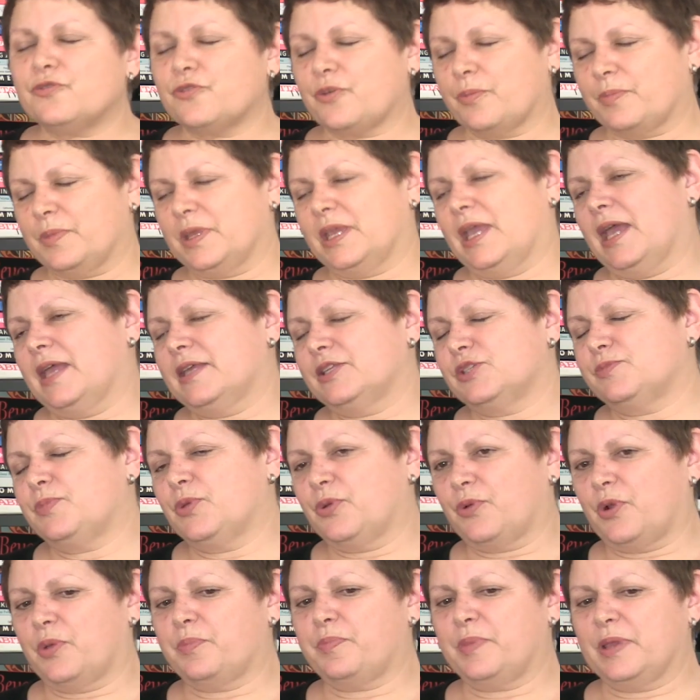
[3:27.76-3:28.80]
from the AIDS
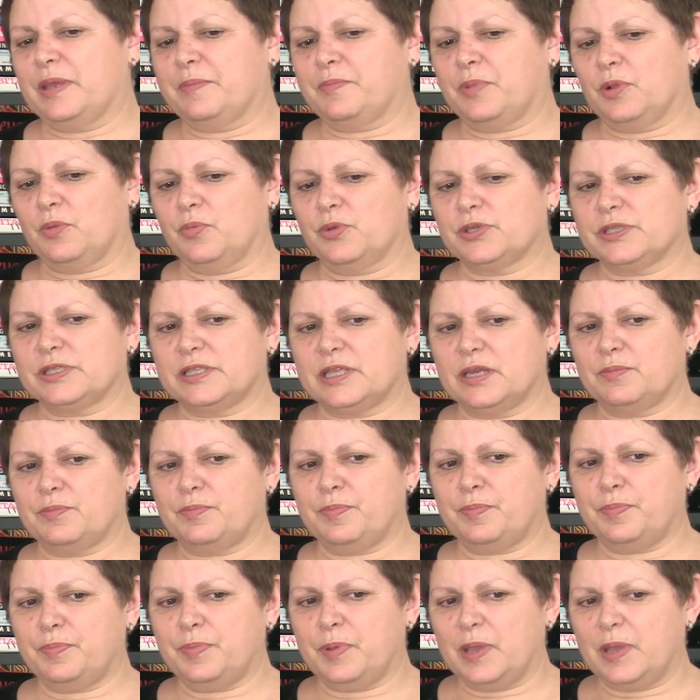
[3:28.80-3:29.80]
Bureau people was that